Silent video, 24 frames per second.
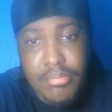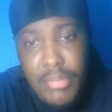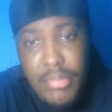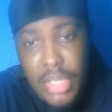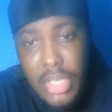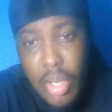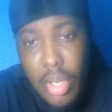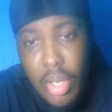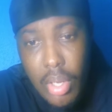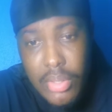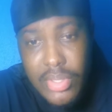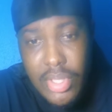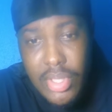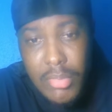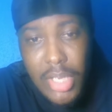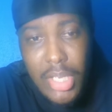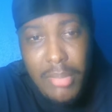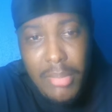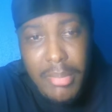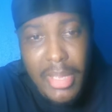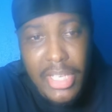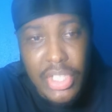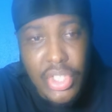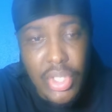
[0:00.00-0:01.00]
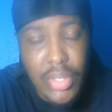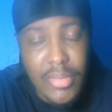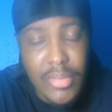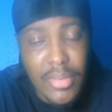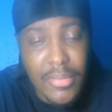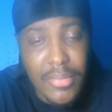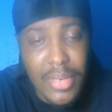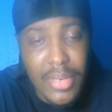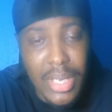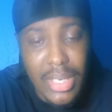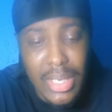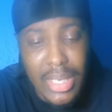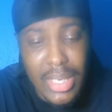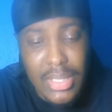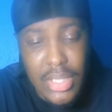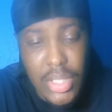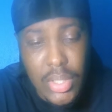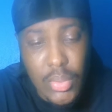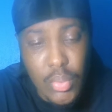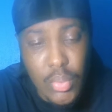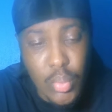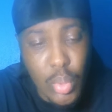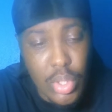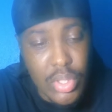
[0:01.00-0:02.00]
He also made mention of the fact that
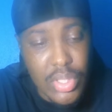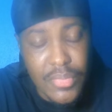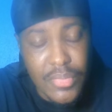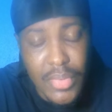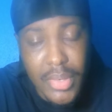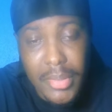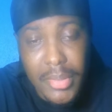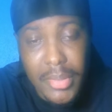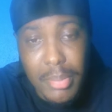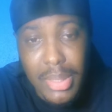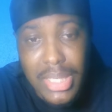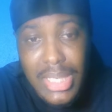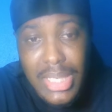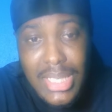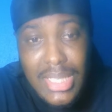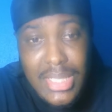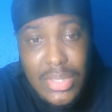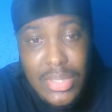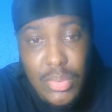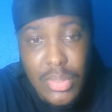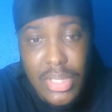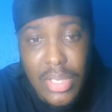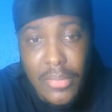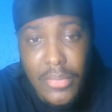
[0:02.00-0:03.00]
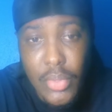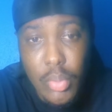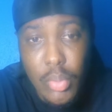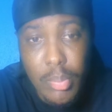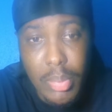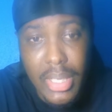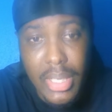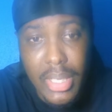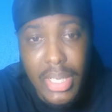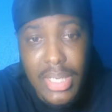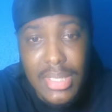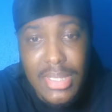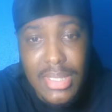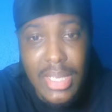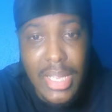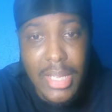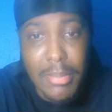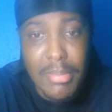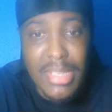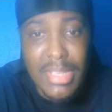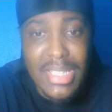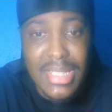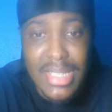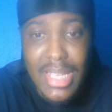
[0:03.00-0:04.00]
he was very pleased with a few players
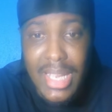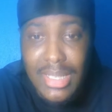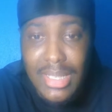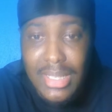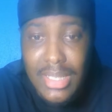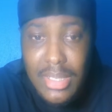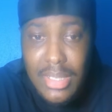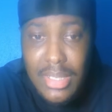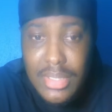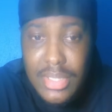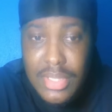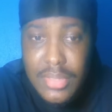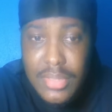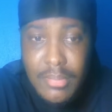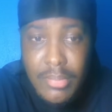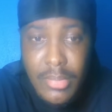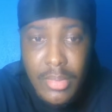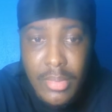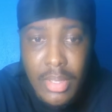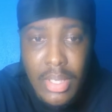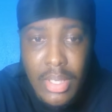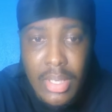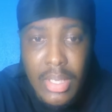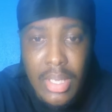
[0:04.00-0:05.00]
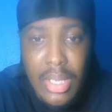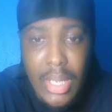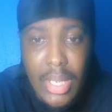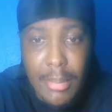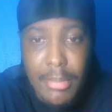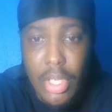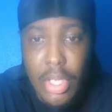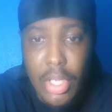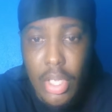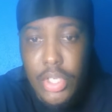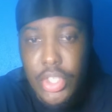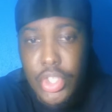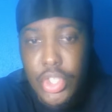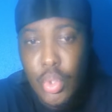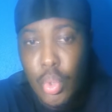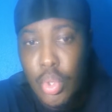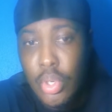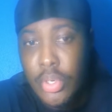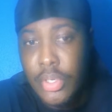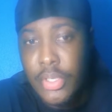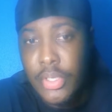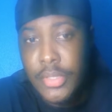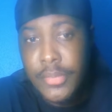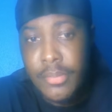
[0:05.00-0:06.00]
like Busy Atkins. I'm not
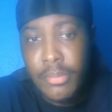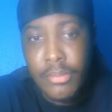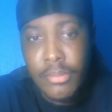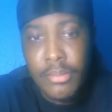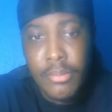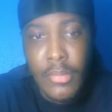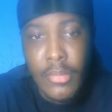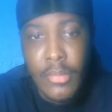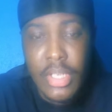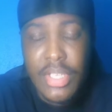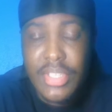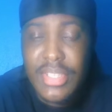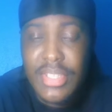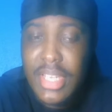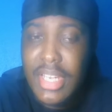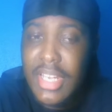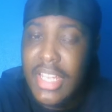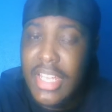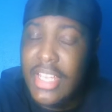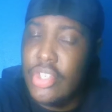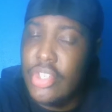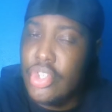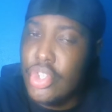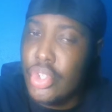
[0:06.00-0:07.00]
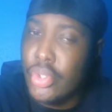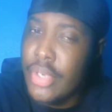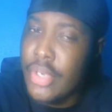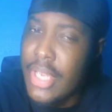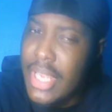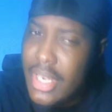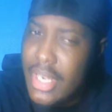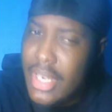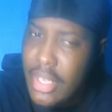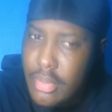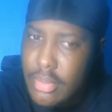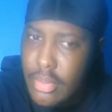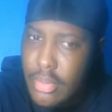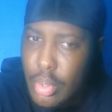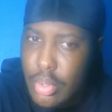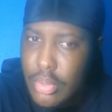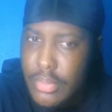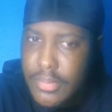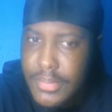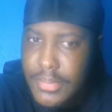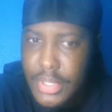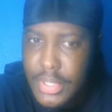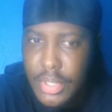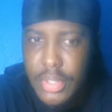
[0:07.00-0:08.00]
sure. He said in training,
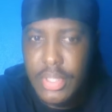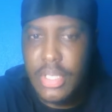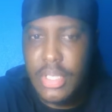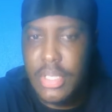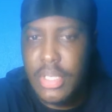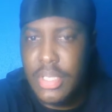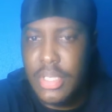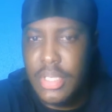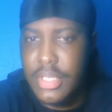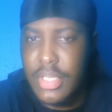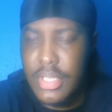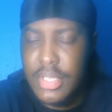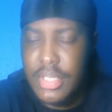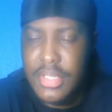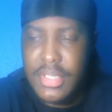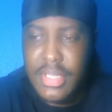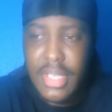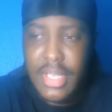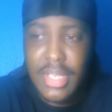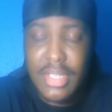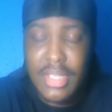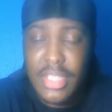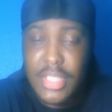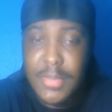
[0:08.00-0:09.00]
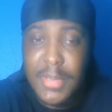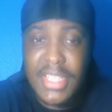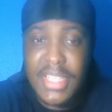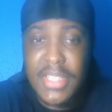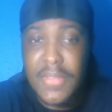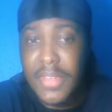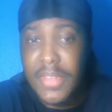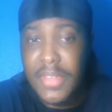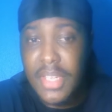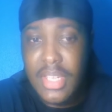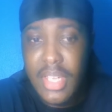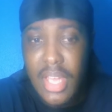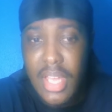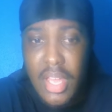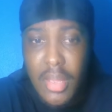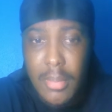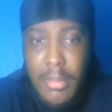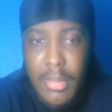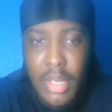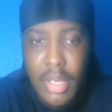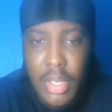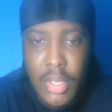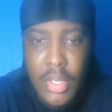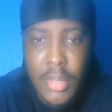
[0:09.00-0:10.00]
though. So he didn't say in the specific
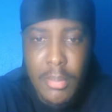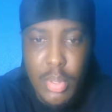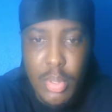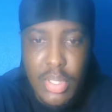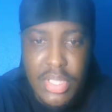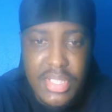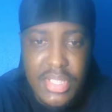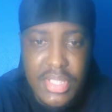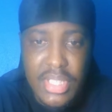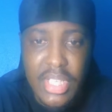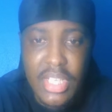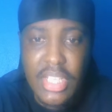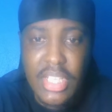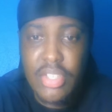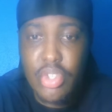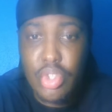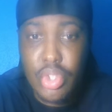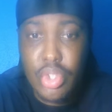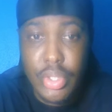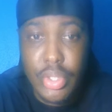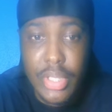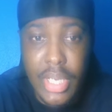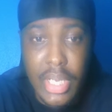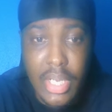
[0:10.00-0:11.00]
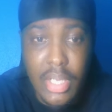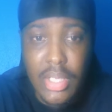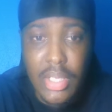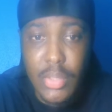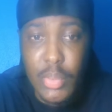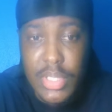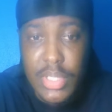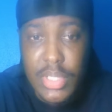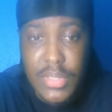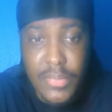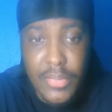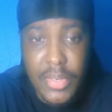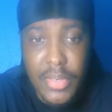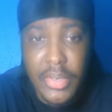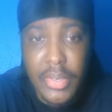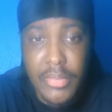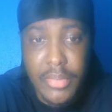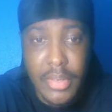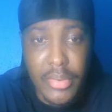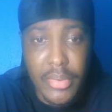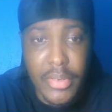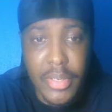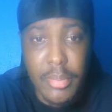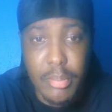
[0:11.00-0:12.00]
game, but he said in training he was very,
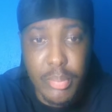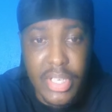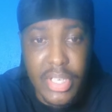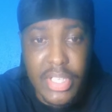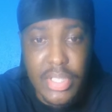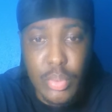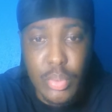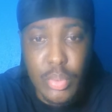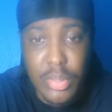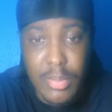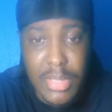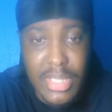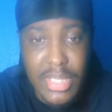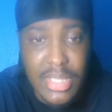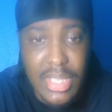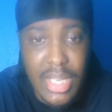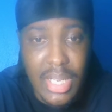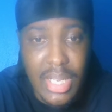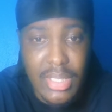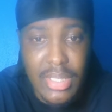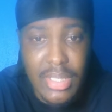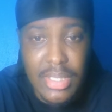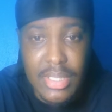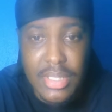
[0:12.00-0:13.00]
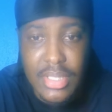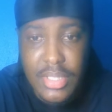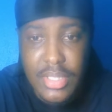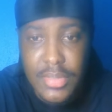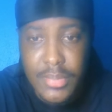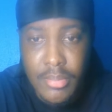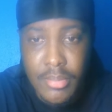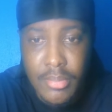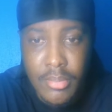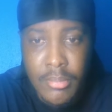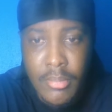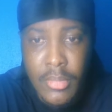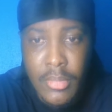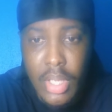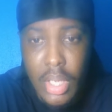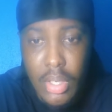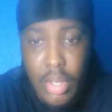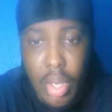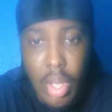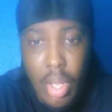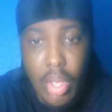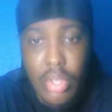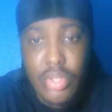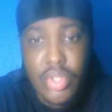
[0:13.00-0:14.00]
very impressed with Busy Atkinson
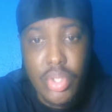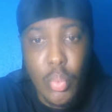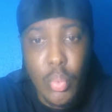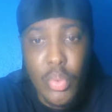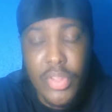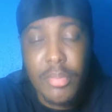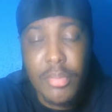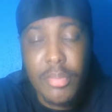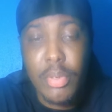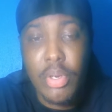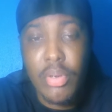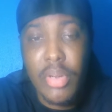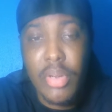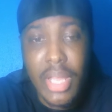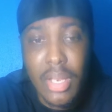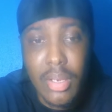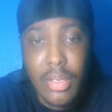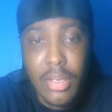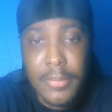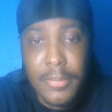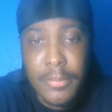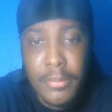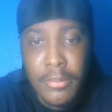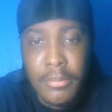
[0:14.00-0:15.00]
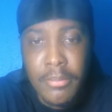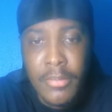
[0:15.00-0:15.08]
and also with Burrell.